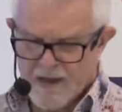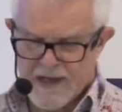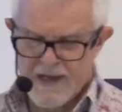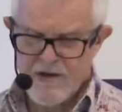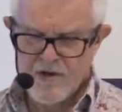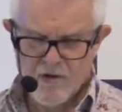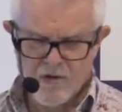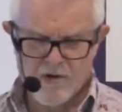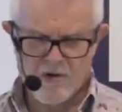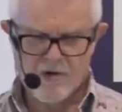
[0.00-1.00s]
in
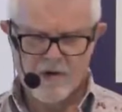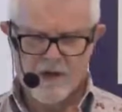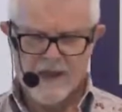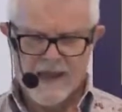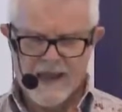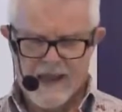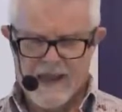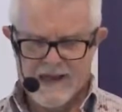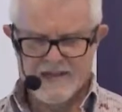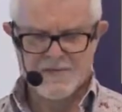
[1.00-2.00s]
your
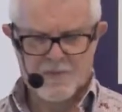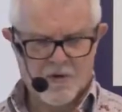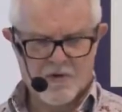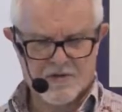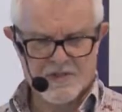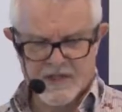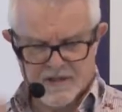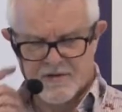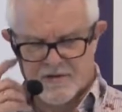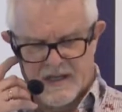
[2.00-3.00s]
export
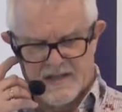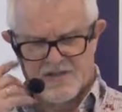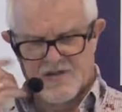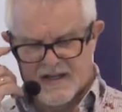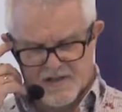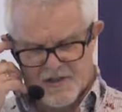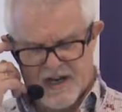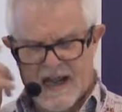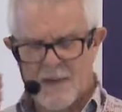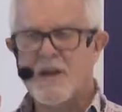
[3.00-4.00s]

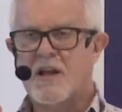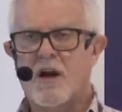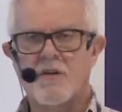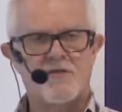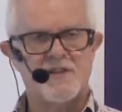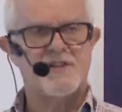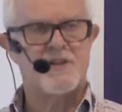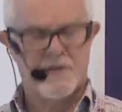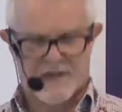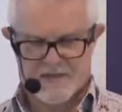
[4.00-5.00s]
strategy, how many countries
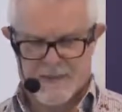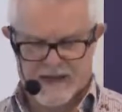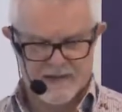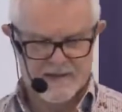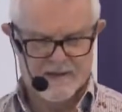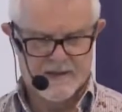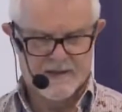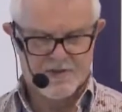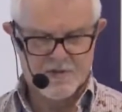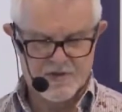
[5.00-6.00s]
do you expect
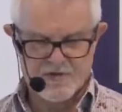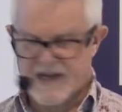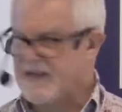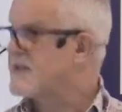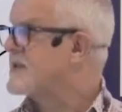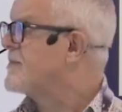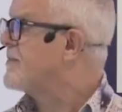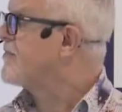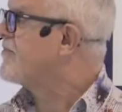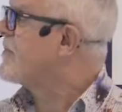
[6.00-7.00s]
to address?
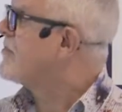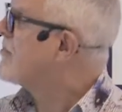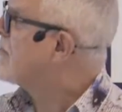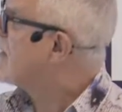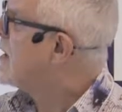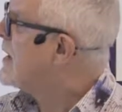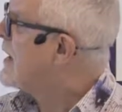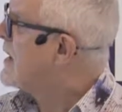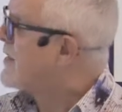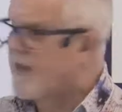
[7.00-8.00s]

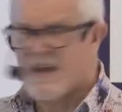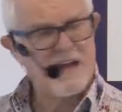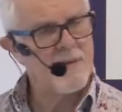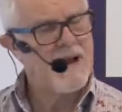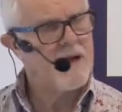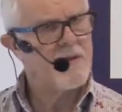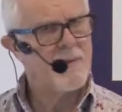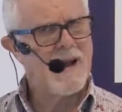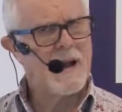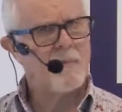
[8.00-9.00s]
Thinking about the
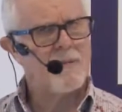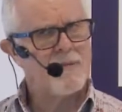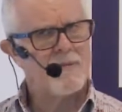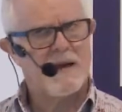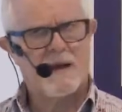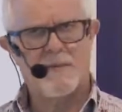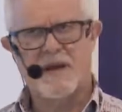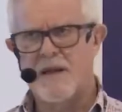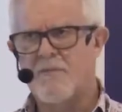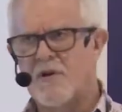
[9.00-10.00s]
map, how
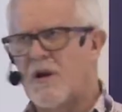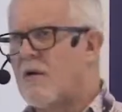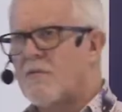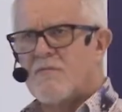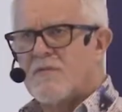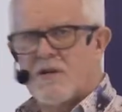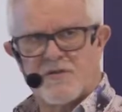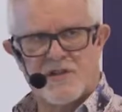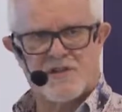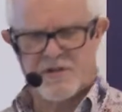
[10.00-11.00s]
many, you know, not
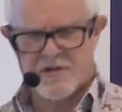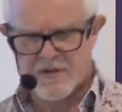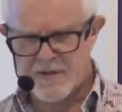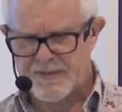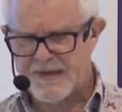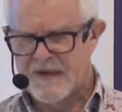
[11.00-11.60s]
just Europe,